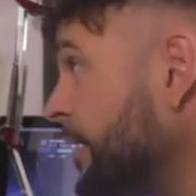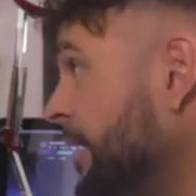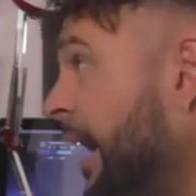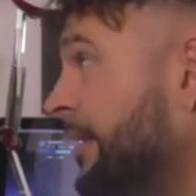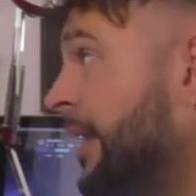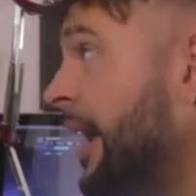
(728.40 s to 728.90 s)

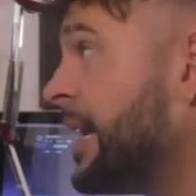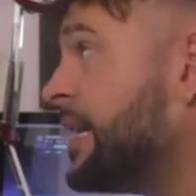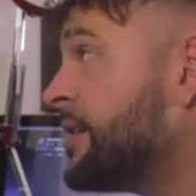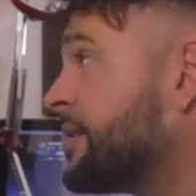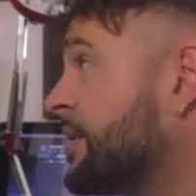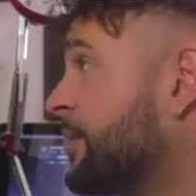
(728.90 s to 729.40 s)
yeah,
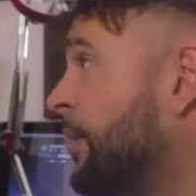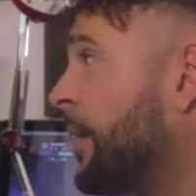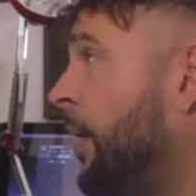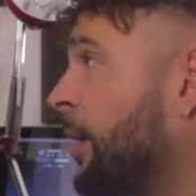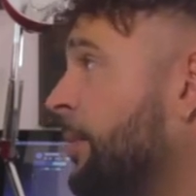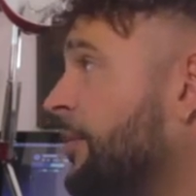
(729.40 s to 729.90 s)
days where I
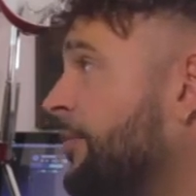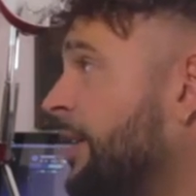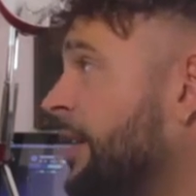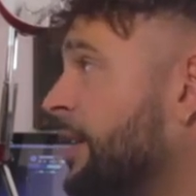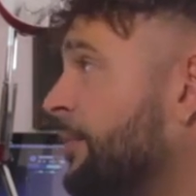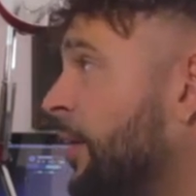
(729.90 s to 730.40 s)
might not be
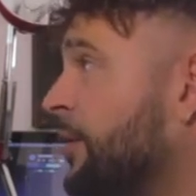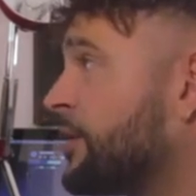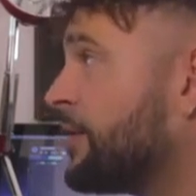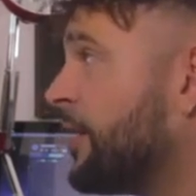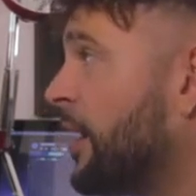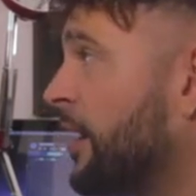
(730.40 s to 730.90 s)
feeling the
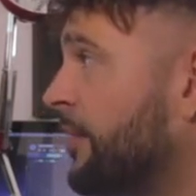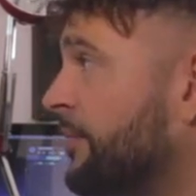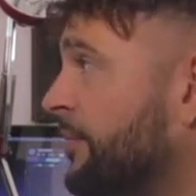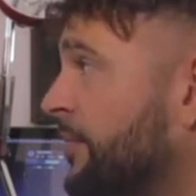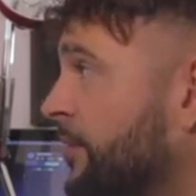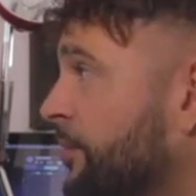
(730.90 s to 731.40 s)
most
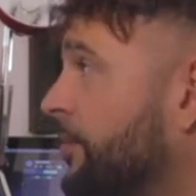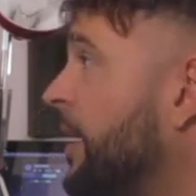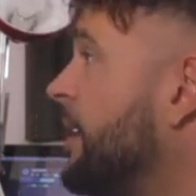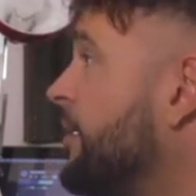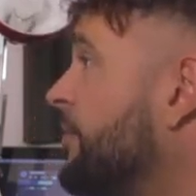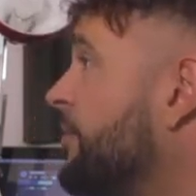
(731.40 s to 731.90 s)

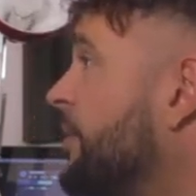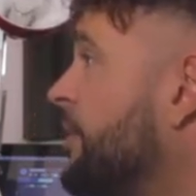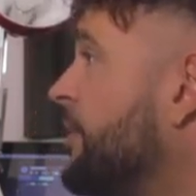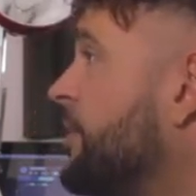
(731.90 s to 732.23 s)
creative,